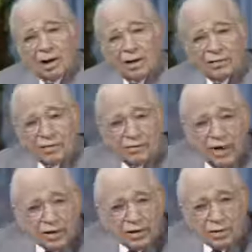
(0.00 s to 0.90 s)
have
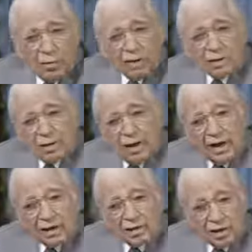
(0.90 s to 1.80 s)
advanced quite to
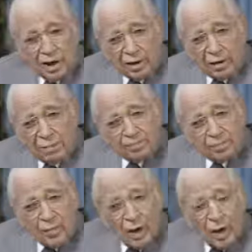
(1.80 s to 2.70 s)
that extent.
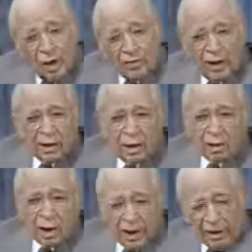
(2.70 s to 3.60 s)
Then
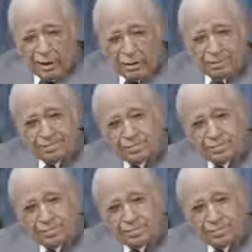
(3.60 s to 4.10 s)
later,